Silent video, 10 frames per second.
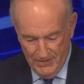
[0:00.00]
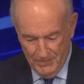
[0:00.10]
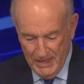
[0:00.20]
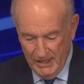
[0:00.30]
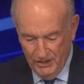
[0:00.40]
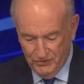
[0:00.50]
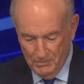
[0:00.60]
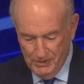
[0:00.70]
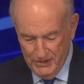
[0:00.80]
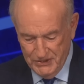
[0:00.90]
the media is
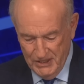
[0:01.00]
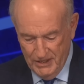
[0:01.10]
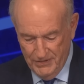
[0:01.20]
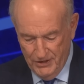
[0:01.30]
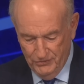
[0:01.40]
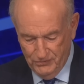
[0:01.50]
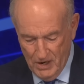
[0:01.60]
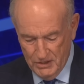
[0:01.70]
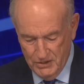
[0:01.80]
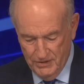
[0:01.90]
complicit in the
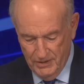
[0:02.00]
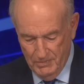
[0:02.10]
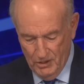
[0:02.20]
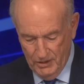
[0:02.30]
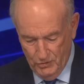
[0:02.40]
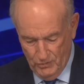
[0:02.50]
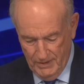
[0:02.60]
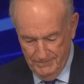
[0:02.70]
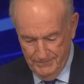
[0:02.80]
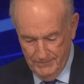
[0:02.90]
destruction of the American
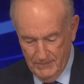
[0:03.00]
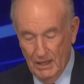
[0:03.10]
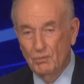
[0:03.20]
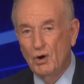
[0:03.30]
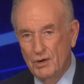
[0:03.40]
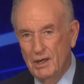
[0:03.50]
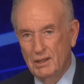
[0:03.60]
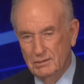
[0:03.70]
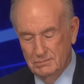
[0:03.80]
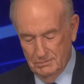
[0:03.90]
dream. I wrote
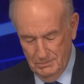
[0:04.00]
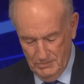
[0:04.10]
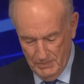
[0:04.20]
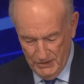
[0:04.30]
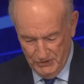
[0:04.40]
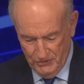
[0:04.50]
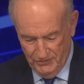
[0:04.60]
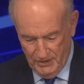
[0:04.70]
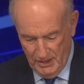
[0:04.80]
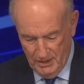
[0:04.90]
a message
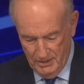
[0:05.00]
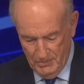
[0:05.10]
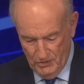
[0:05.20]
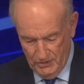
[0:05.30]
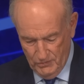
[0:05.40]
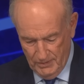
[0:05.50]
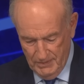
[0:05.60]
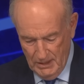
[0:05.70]
of the day on the American dream.